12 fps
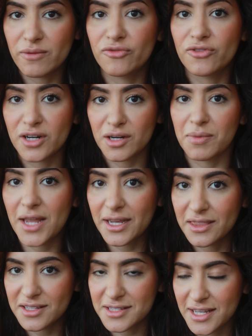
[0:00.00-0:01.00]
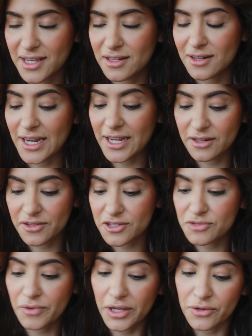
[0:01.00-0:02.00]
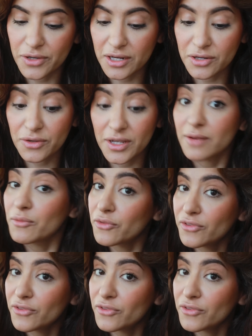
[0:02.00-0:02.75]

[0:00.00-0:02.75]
before applying the second layer. This way you can create more